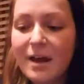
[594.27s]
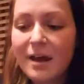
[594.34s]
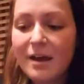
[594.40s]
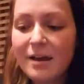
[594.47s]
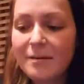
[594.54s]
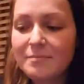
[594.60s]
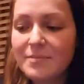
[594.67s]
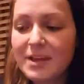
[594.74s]

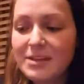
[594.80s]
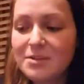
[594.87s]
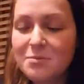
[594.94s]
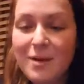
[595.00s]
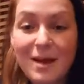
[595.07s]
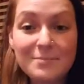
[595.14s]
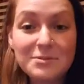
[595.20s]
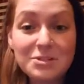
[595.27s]
that
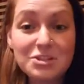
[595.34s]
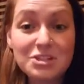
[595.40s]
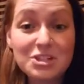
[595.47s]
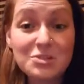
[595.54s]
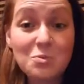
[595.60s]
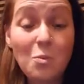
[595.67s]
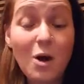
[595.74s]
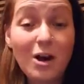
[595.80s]
the wraps are
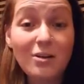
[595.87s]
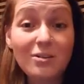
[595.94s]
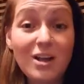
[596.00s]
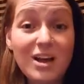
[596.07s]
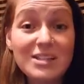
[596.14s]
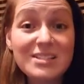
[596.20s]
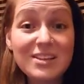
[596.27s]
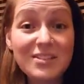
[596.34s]
just water
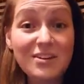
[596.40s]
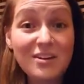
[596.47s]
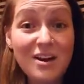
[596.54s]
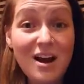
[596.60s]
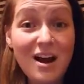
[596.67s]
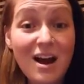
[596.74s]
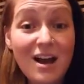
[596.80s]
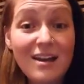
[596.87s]
loss, and they're
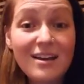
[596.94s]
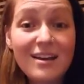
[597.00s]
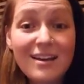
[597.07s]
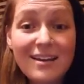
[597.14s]
not.